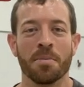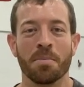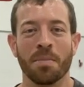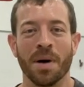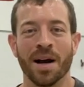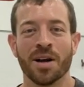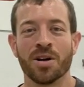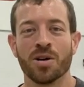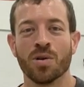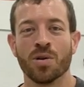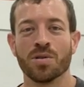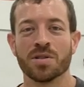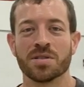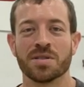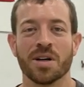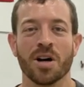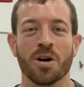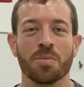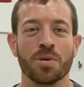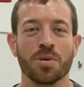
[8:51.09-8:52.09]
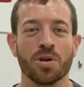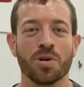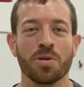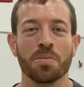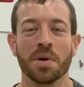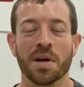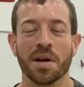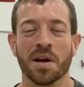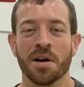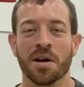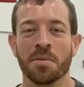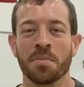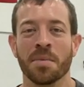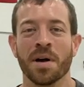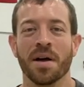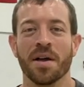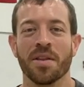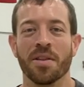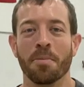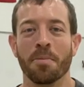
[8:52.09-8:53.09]
My goal is to help you to become
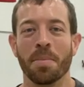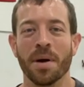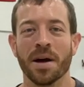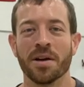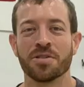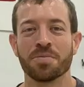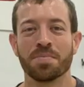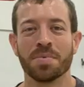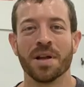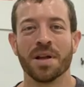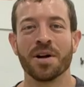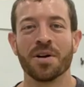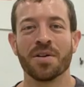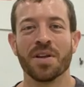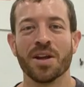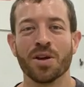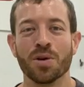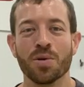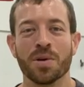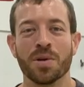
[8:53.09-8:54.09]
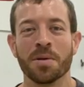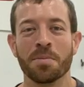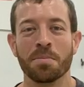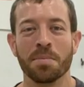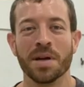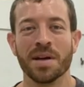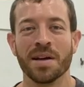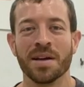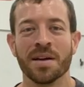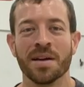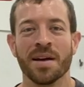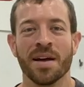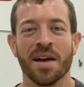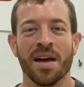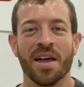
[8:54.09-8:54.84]
the best player that you can be.